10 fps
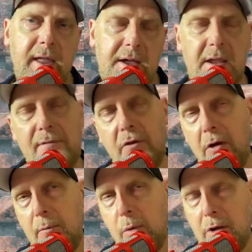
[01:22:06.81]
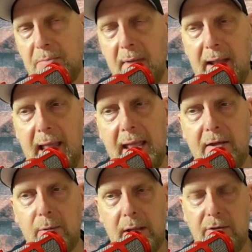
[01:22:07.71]
and I've got to watch my
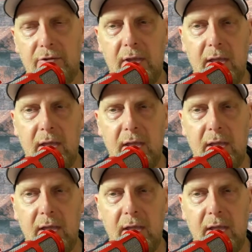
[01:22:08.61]
language.